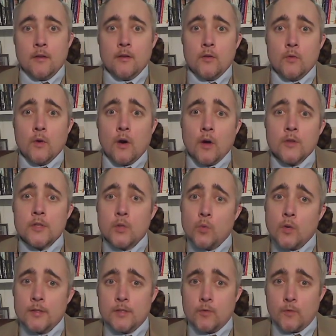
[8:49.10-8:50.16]
You will also
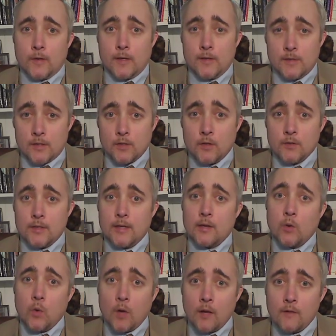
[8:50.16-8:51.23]
want to consult a
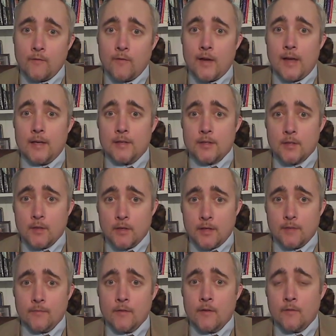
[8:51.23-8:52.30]
qualified
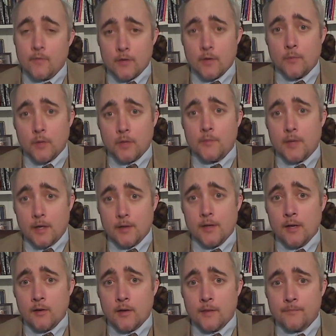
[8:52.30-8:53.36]
attorney for your preliminary
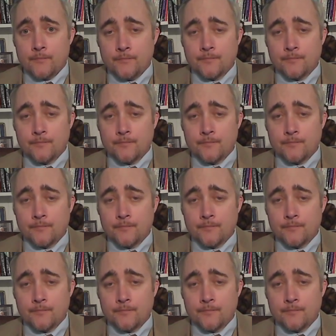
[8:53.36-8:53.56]
hearing.